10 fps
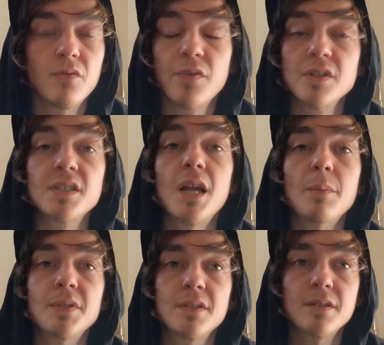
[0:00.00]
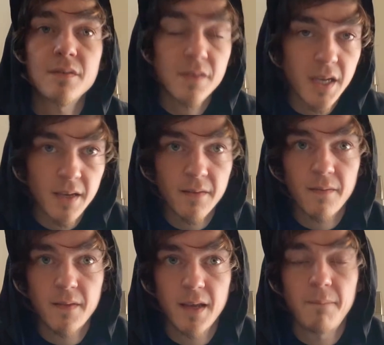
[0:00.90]
steps
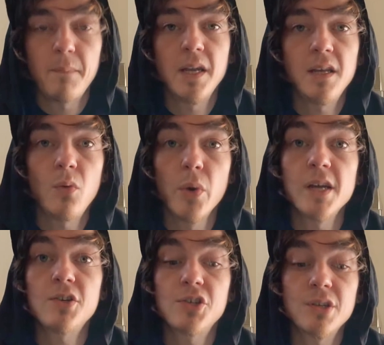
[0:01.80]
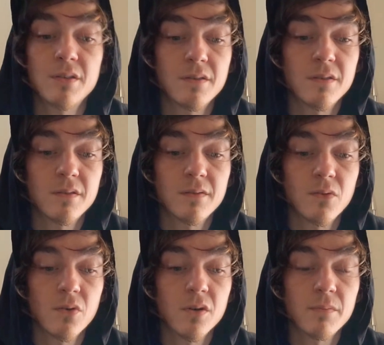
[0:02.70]
that many witch
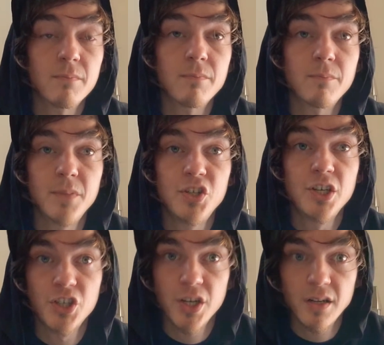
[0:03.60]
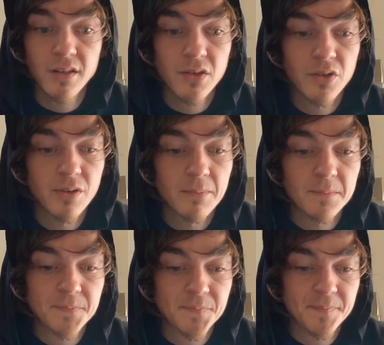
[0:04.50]
or magicians or
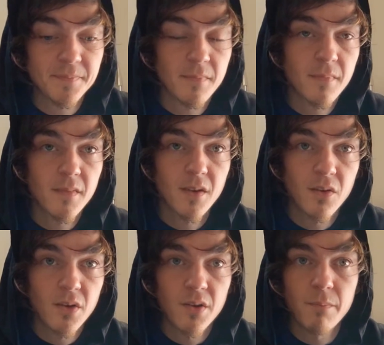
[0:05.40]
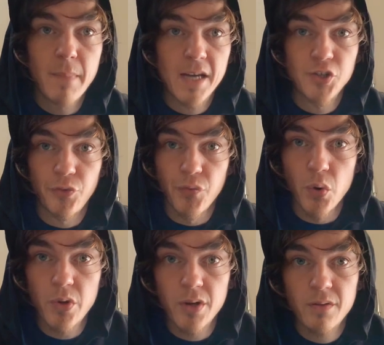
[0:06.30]
magic
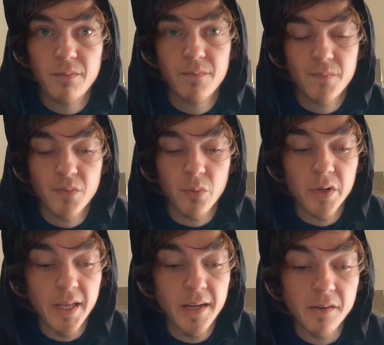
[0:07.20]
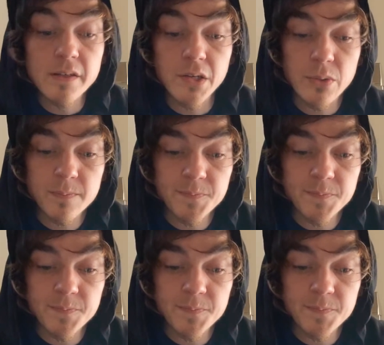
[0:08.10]
folk would get into.